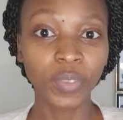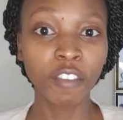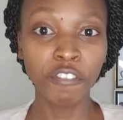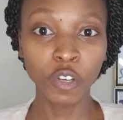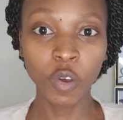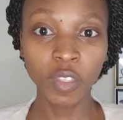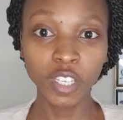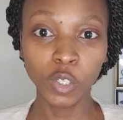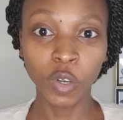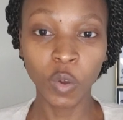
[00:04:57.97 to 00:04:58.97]
If you know
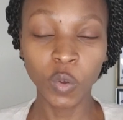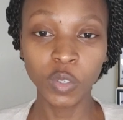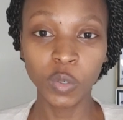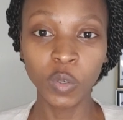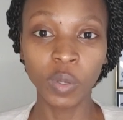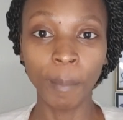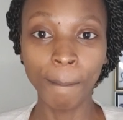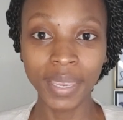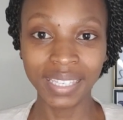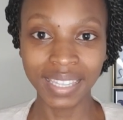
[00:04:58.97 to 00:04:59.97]
that you're going to
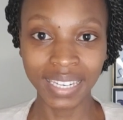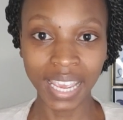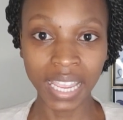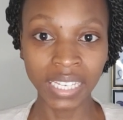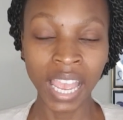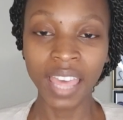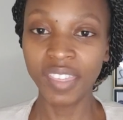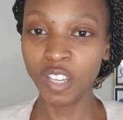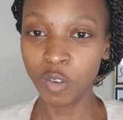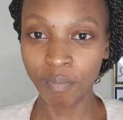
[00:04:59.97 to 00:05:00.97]
miss the date,
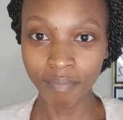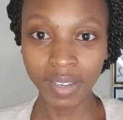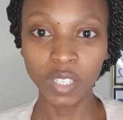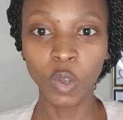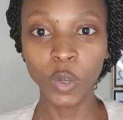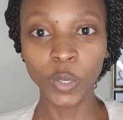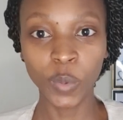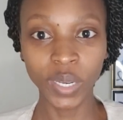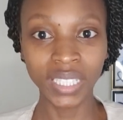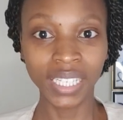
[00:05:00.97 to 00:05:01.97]
then you must call your
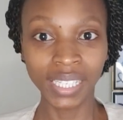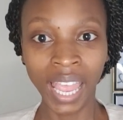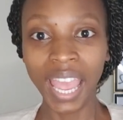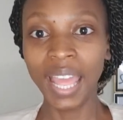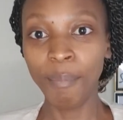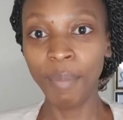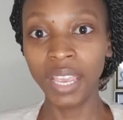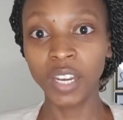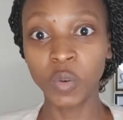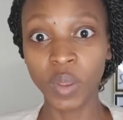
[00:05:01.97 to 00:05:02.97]
creditors and
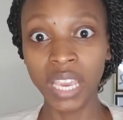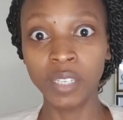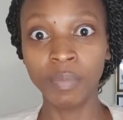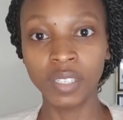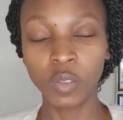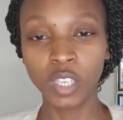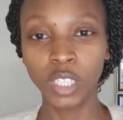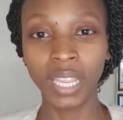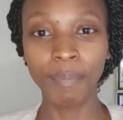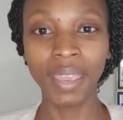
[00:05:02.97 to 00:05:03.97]
make an arrangement so that you can